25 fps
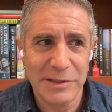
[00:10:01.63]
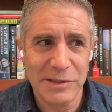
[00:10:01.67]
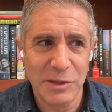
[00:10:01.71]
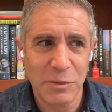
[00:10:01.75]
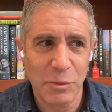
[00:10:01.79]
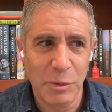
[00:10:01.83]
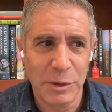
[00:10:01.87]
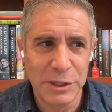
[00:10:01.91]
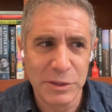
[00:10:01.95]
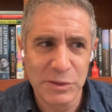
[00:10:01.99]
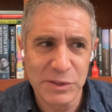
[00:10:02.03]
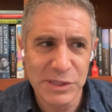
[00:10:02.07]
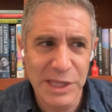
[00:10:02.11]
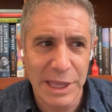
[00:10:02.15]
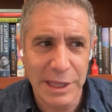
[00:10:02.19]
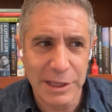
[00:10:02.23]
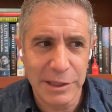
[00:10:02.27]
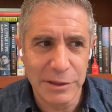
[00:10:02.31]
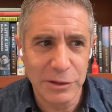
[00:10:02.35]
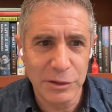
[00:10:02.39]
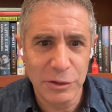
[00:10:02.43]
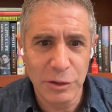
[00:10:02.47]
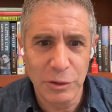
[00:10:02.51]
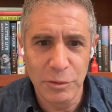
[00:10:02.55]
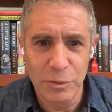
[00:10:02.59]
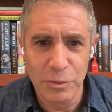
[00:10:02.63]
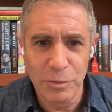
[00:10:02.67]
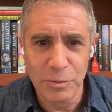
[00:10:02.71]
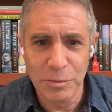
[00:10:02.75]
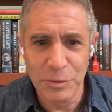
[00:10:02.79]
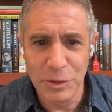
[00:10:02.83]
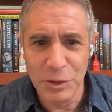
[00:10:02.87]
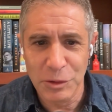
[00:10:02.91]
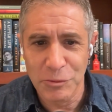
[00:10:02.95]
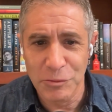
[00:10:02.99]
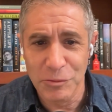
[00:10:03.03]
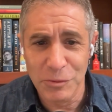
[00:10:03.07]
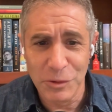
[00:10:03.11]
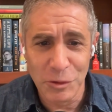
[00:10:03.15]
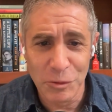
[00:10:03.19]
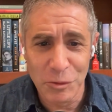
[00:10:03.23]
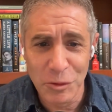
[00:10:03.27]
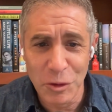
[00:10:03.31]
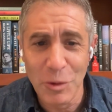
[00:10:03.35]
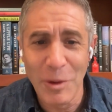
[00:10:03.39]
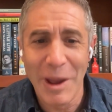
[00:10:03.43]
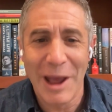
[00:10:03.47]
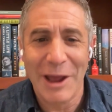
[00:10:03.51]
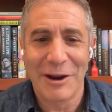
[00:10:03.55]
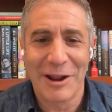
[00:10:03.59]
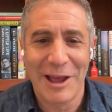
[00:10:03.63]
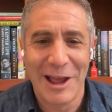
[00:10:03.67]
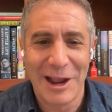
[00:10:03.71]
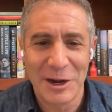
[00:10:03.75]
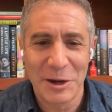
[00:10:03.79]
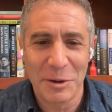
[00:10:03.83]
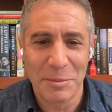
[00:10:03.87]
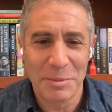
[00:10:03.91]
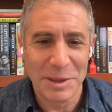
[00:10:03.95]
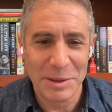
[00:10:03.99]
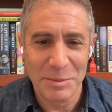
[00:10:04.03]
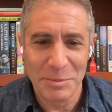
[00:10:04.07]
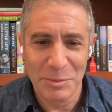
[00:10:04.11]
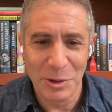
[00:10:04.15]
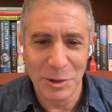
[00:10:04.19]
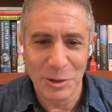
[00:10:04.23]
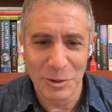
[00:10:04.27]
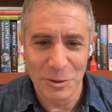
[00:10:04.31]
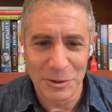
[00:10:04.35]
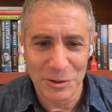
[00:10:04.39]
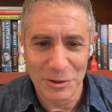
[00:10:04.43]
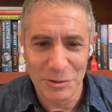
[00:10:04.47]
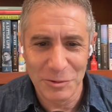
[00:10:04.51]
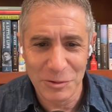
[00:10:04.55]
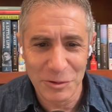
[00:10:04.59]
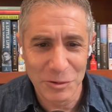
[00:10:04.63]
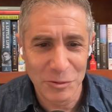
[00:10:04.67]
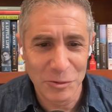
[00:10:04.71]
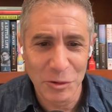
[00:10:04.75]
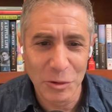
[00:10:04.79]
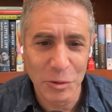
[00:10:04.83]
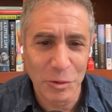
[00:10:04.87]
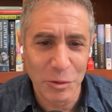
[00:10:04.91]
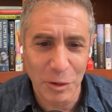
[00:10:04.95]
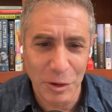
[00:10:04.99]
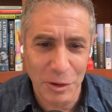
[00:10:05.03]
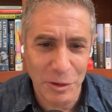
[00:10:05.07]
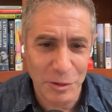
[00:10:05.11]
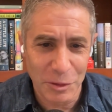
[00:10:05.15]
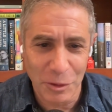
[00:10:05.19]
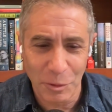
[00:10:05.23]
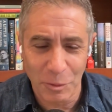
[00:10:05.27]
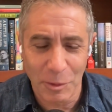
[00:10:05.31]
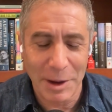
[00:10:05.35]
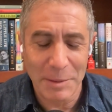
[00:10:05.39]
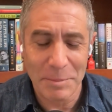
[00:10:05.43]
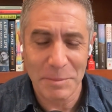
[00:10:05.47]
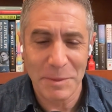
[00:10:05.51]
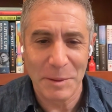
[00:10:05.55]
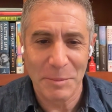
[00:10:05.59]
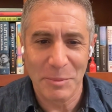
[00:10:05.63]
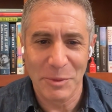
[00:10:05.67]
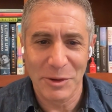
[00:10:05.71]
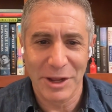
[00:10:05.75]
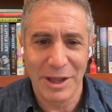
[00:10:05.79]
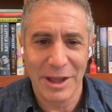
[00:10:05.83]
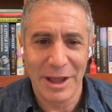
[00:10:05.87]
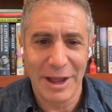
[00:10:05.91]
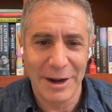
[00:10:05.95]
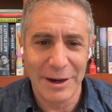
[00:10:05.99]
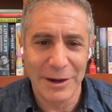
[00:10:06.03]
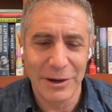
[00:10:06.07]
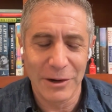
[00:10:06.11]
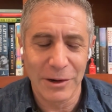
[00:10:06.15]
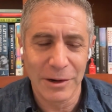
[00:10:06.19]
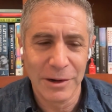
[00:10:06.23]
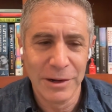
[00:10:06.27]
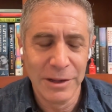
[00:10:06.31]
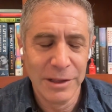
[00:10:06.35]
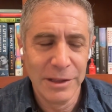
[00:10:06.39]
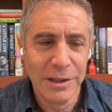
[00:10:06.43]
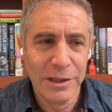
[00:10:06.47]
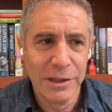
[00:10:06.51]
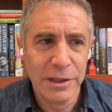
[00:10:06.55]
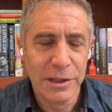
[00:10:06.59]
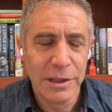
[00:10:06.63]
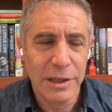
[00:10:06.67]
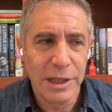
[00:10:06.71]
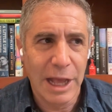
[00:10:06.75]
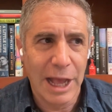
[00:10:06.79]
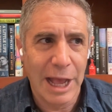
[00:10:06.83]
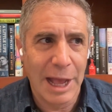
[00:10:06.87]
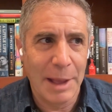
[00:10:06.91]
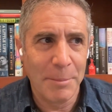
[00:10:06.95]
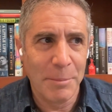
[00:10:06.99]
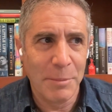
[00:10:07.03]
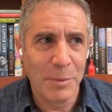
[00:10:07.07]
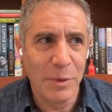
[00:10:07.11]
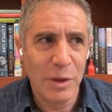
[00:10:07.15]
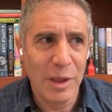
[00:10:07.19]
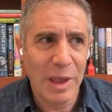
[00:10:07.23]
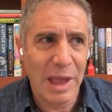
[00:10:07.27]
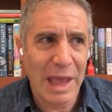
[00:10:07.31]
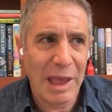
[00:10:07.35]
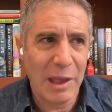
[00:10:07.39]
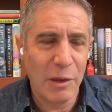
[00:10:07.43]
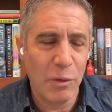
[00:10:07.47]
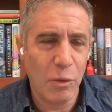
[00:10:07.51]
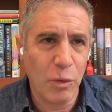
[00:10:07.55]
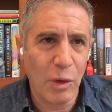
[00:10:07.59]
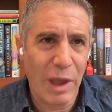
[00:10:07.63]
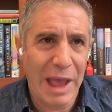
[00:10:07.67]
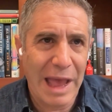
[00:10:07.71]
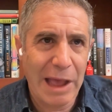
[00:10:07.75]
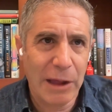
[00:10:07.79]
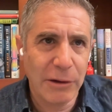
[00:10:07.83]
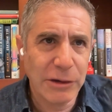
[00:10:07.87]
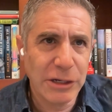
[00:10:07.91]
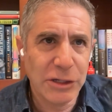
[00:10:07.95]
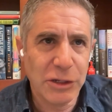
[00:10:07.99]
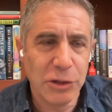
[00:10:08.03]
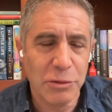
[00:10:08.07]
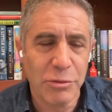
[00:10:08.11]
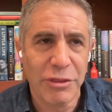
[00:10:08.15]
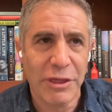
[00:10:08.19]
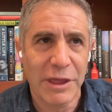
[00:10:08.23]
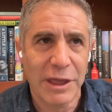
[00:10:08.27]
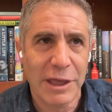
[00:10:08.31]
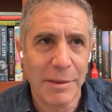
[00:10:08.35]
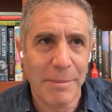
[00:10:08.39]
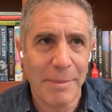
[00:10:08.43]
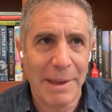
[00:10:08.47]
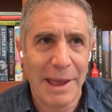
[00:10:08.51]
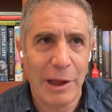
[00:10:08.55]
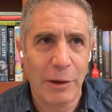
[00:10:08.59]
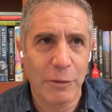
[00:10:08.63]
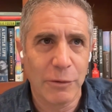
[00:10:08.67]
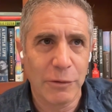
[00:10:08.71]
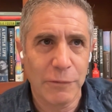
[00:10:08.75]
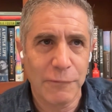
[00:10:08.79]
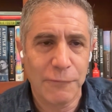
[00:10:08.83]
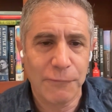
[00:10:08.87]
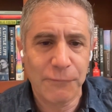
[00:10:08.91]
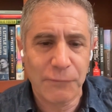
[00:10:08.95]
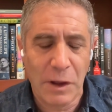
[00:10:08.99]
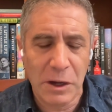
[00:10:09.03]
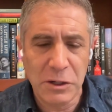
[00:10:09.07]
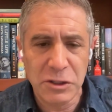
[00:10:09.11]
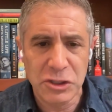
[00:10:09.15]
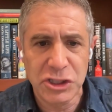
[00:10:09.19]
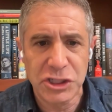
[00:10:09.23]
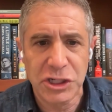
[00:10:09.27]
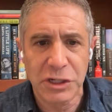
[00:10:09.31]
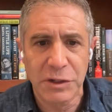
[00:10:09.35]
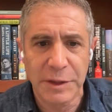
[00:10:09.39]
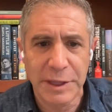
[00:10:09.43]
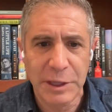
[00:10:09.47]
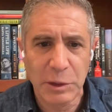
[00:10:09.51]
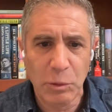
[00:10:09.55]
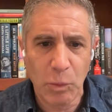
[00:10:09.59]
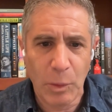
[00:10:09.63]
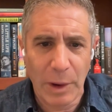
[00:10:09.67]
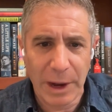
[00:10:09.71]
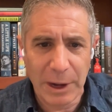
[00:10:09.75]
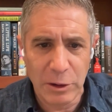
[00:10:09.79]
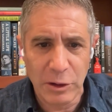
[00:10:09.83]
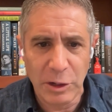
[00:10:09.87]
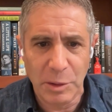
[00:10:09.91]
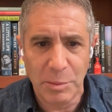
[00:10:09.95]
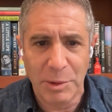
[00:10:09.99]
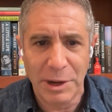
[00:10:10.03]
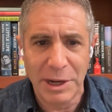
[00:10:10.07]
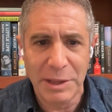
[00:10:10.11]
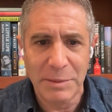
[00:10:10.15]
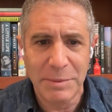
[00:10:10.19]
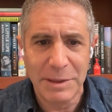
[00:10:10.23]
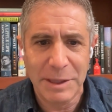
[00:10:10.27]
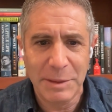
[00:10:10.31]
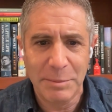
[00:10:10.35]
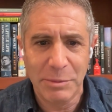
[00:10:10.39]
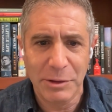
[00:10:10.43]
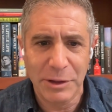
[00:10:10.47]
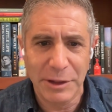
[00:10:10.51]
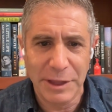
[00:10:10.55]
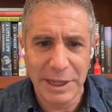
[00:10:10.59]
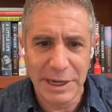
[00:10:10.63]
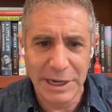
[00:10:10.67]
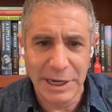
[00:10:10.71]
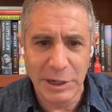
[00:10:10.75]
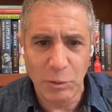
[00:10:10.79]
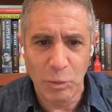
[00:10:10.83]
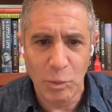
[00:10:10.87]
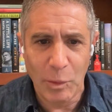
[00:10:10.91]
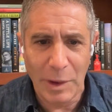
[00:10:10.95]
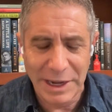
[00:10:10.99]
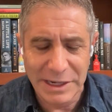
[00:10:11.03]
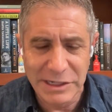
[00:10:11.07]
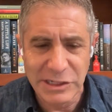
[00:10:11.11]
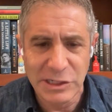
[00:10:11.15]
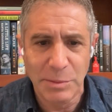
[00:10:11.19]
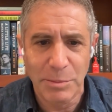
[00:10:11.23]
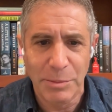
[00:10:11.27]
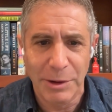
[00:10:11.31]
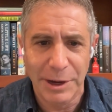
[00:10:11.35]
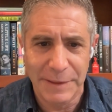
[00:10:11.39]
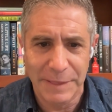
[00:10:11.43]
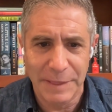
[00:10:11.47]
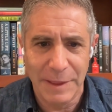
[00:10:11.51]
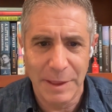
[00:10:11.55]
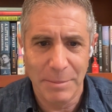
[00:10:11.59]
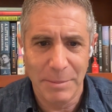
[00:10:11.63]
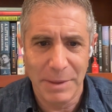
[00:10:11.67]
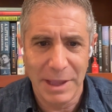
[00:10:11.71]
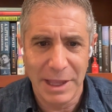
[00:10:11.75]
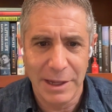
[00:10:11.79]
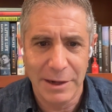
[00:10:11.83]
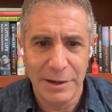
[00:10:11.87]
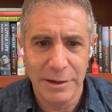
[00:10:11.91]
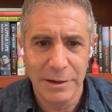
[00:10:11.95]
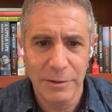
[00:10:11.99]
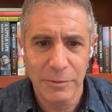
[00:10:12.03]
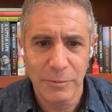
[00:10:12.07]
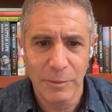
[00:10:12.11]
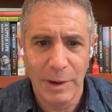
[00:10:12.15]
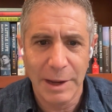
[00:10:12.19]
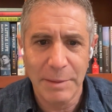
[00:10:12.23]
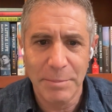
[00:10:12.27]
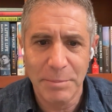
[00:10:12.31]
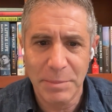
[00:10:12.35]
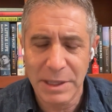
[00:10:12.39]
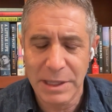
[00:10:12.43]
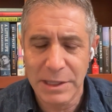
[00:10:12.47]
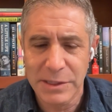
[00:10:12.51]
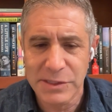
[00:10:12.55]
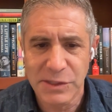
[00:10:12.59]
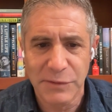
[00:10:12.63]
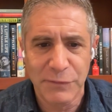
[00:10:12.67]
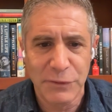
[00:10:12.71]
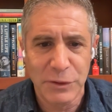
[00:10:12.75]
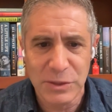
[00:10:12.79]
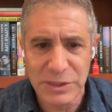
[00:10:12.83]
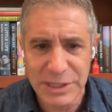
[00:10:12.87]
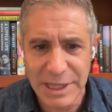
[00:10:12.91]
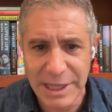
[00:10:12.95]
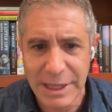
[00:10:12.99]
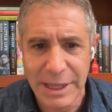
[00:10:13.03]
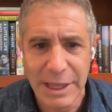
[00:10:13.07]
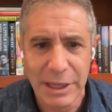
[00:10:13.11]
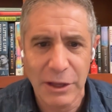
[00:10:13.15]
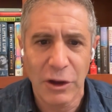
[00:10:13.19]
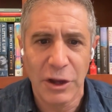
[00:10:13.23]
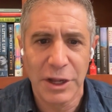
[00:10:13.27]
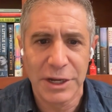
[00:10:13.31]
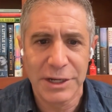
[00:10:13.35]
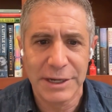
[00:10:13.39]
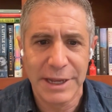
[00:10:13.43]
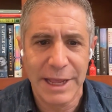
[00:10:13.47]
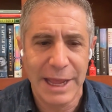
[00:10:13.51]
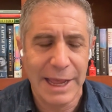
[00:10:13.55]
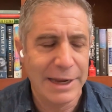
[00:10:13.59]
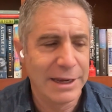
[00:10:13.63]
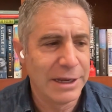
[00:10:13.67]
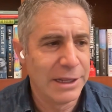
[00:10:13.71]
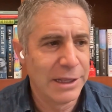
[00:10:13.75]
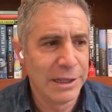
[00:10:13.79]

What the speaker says: you say you knew how to hire people, or you knew the right people to hire, how did you think about functionally where to bring people in and when to bring them in, right? Because if you're taking on debt,